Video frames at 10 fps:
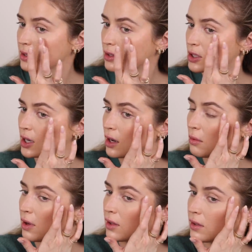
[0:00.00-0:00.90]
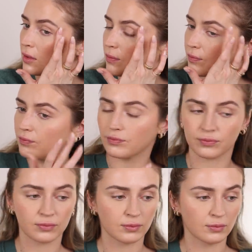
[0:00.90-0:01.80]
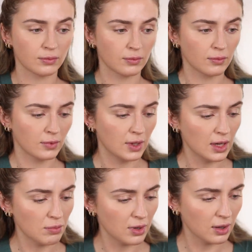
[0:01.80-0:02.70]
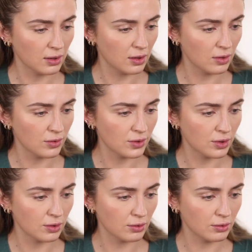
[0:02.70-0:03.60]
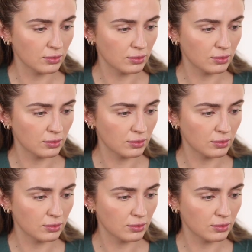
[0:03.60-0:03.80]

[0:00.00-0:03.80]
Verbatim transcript: little shade was. Did he put it on the nose too?